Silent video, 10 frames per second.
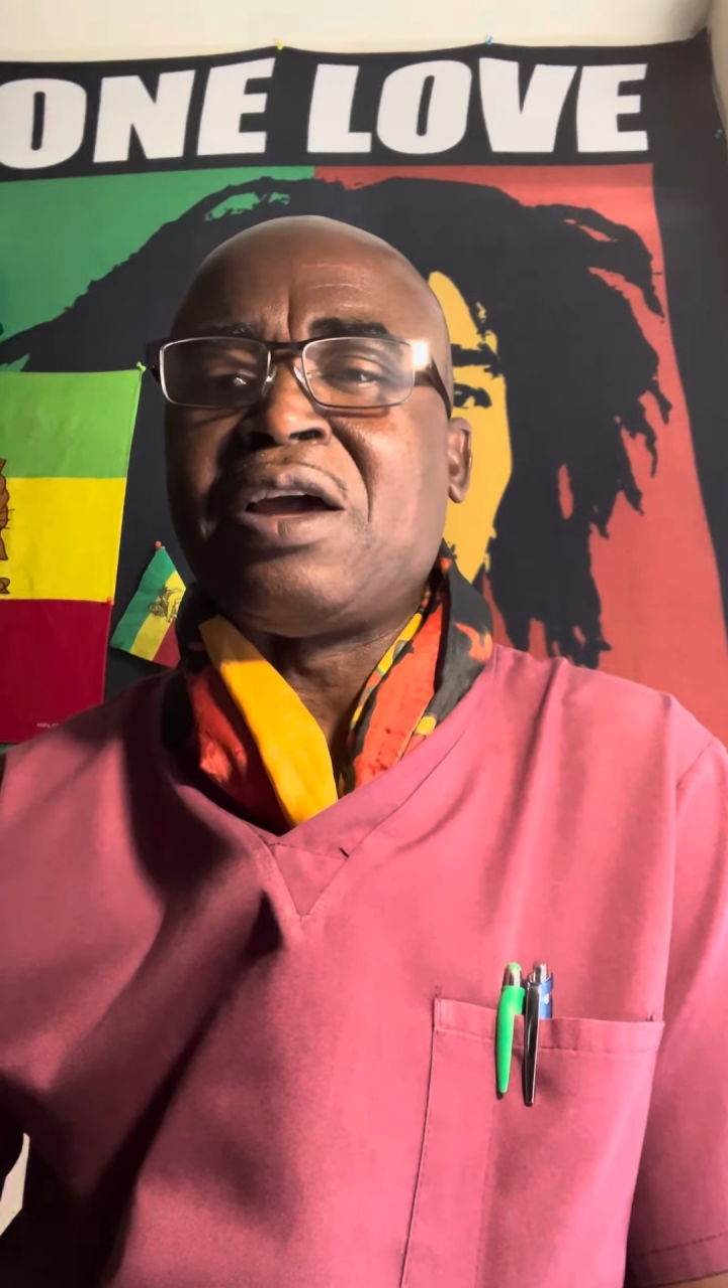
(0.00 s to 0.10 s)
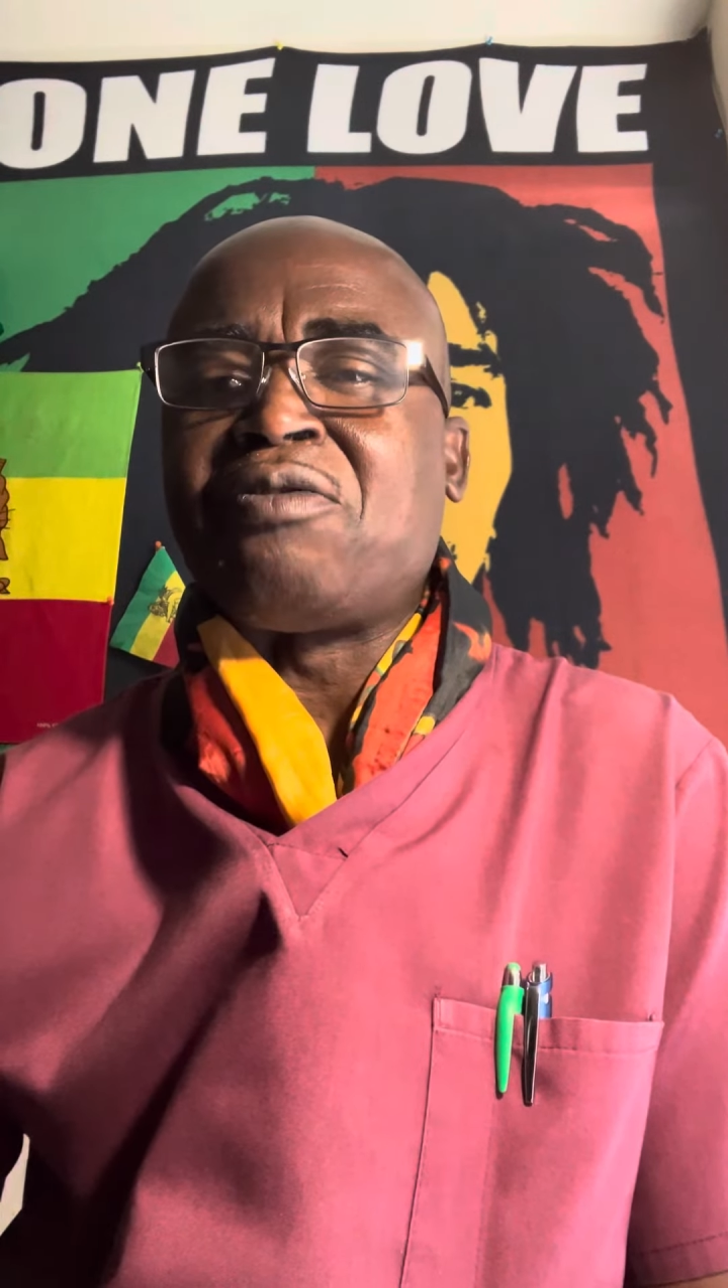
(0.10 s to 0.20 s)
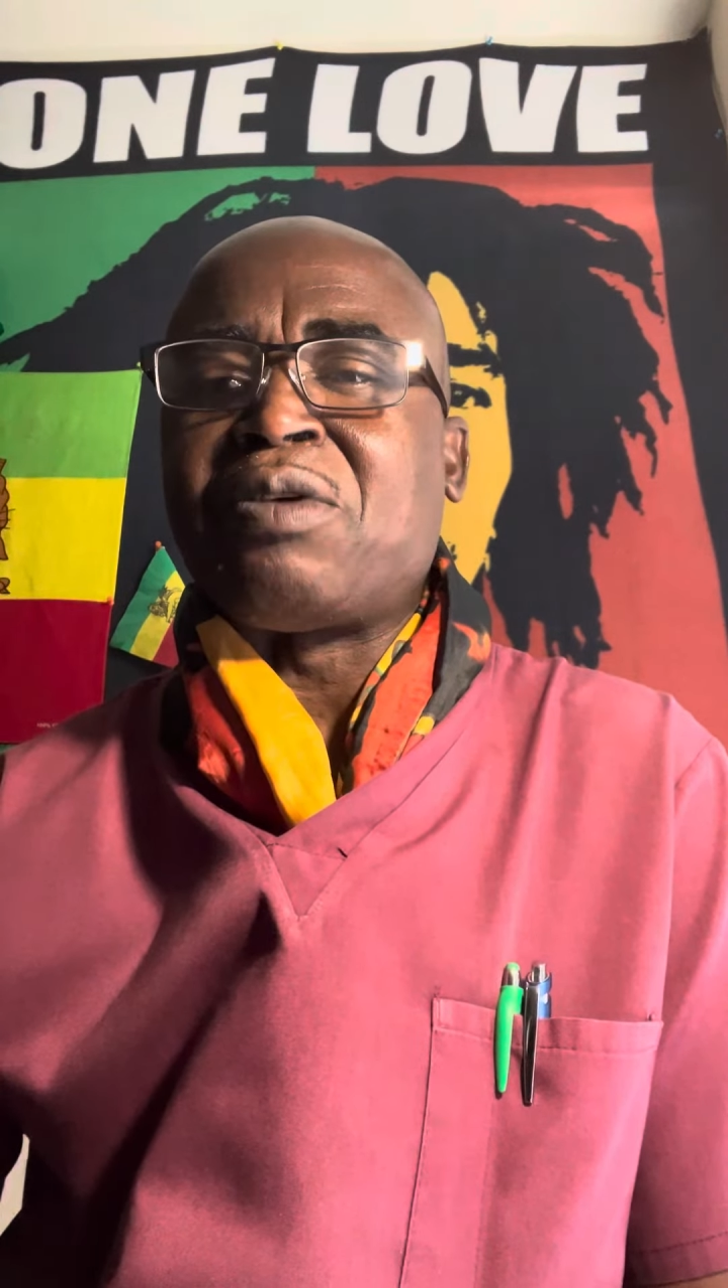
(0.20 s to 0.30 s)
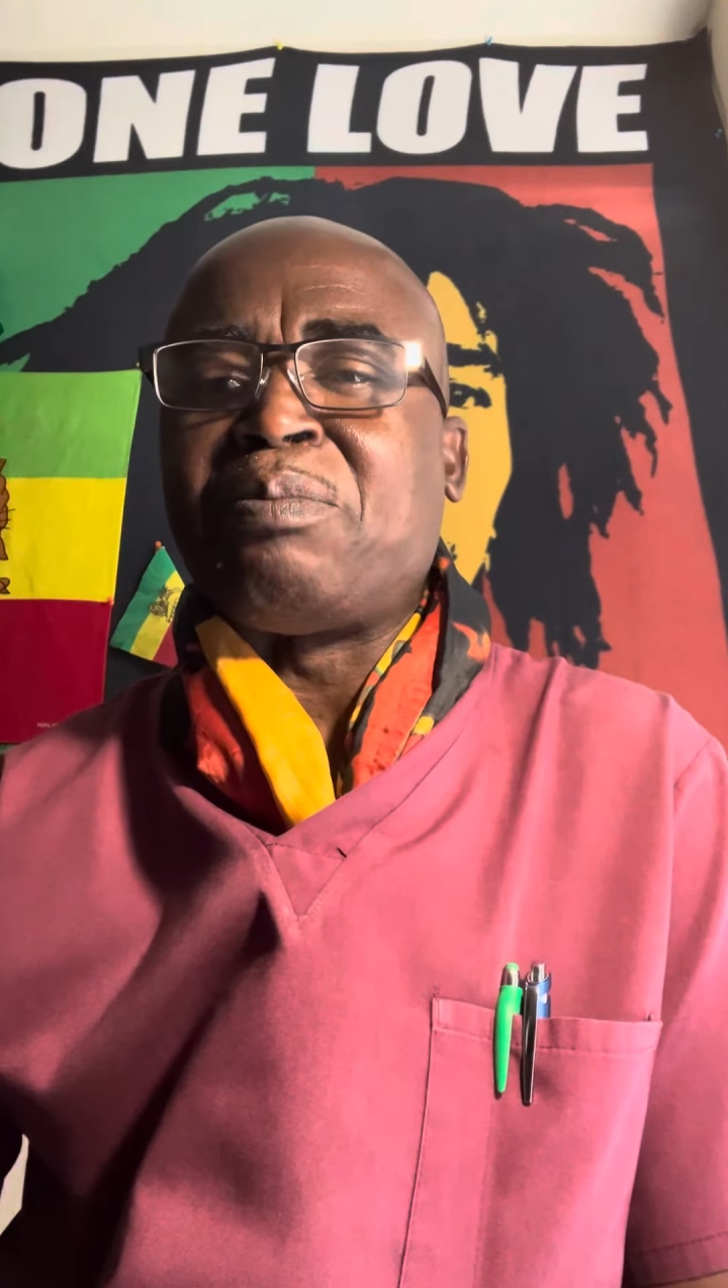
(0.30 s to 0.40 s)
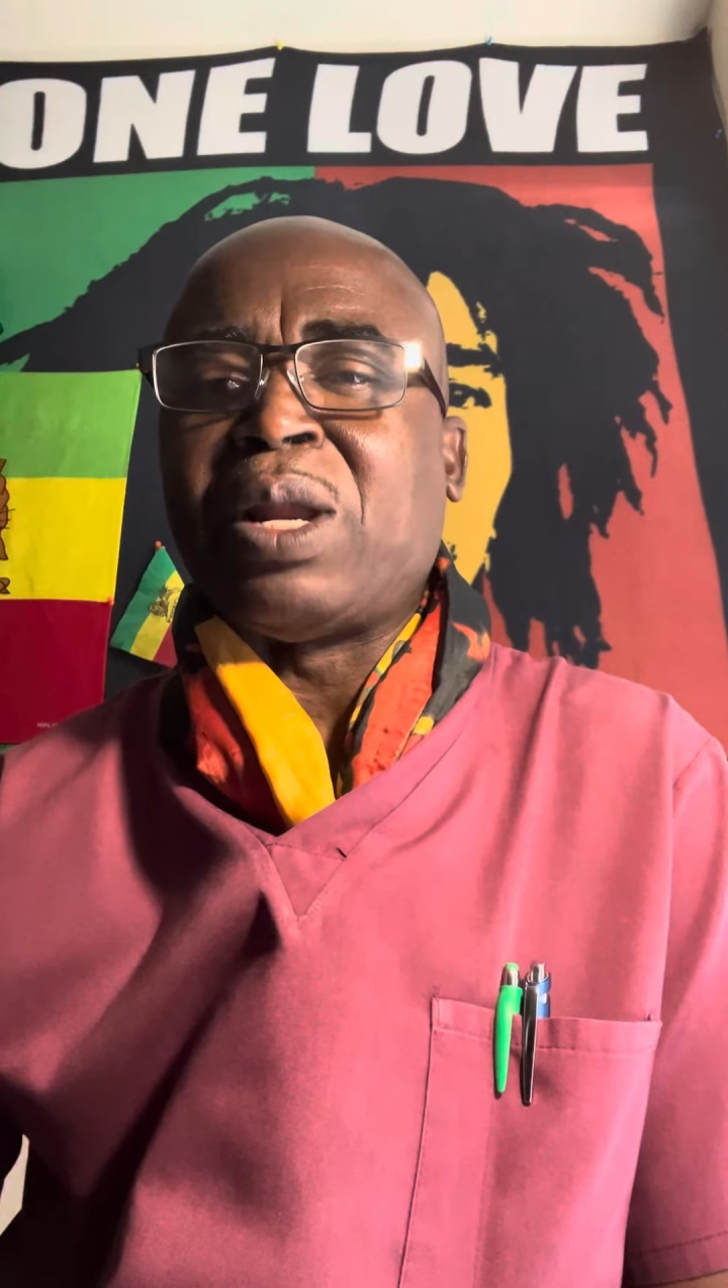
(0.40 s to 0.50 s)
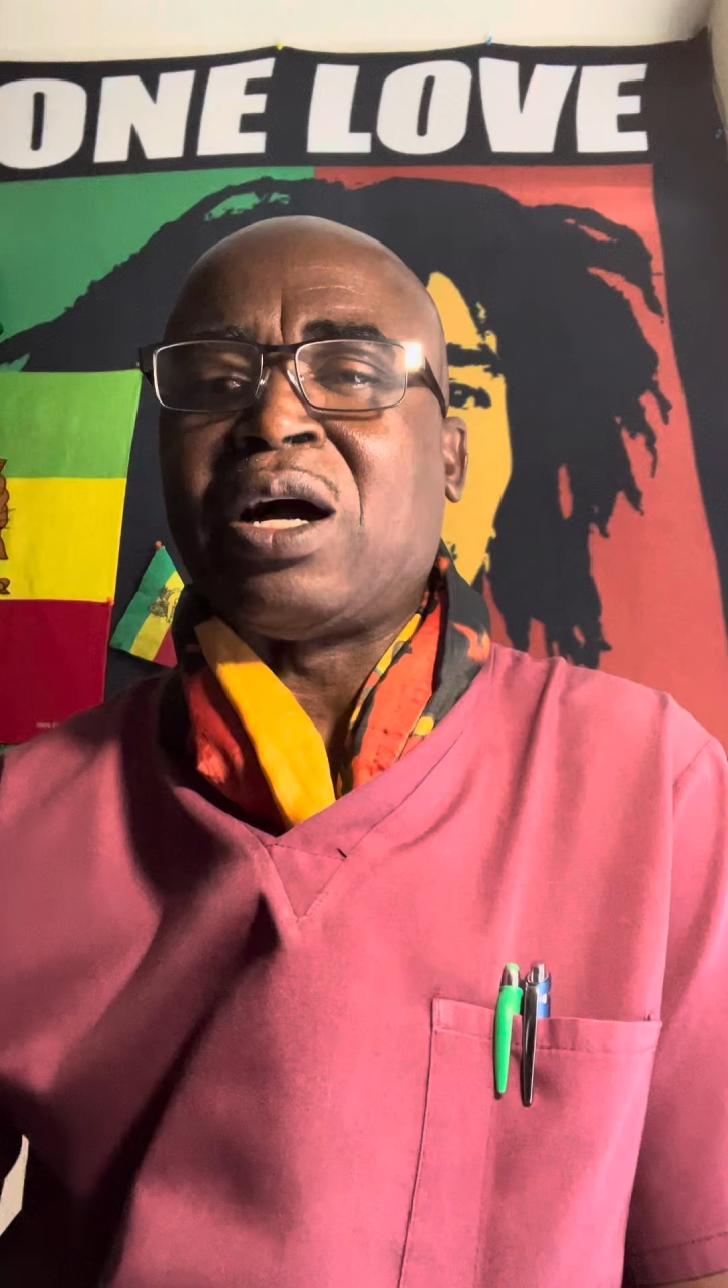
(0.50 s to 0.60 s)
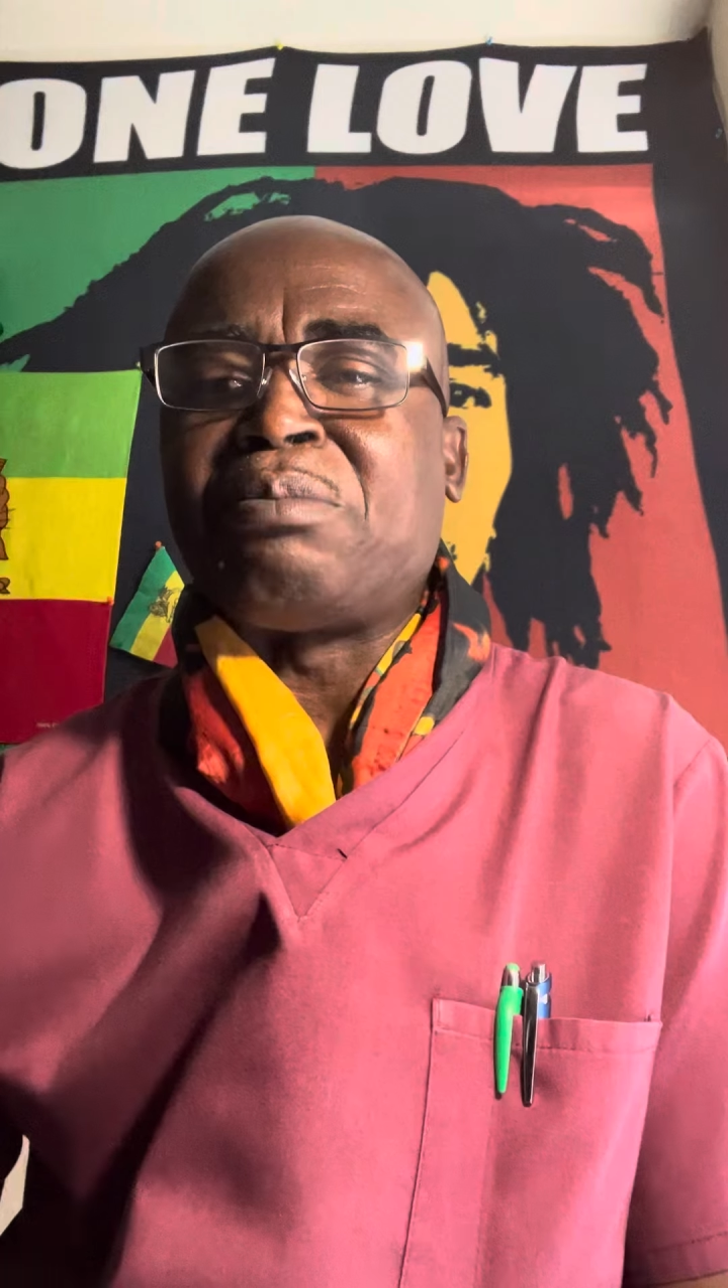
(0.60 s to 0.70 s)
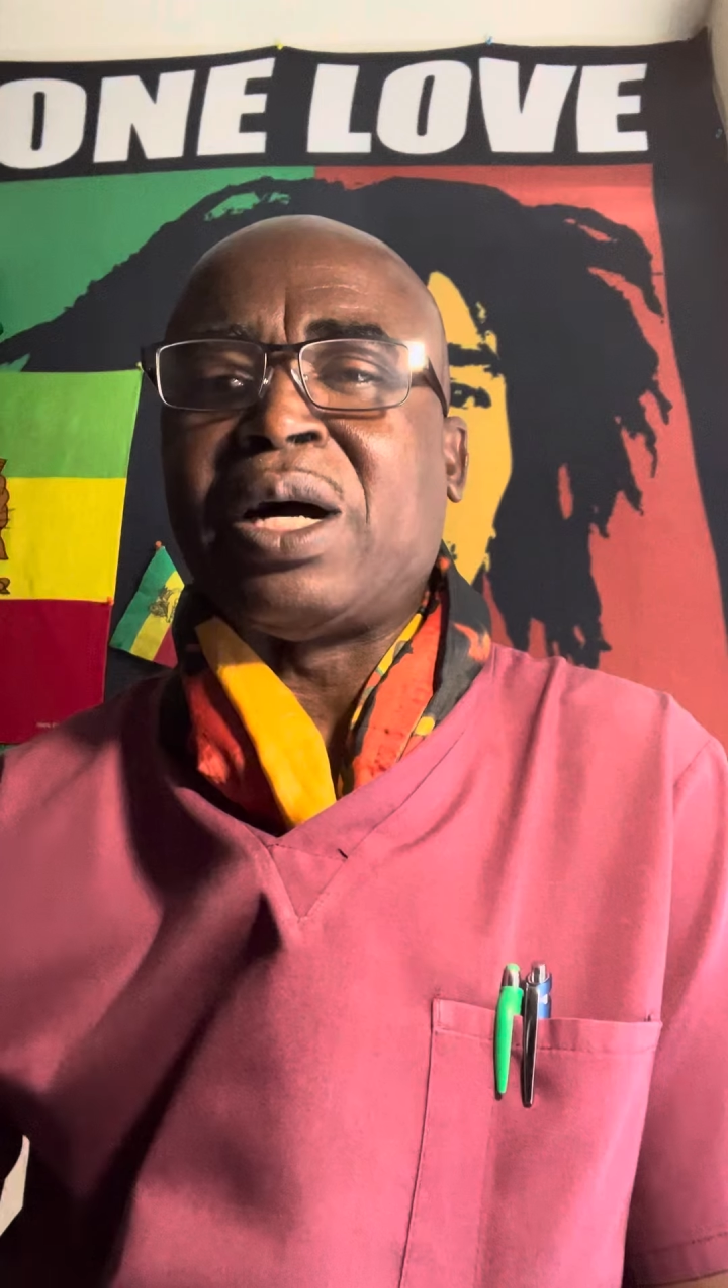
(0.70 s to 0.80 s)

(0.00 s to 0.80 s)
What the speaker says: every black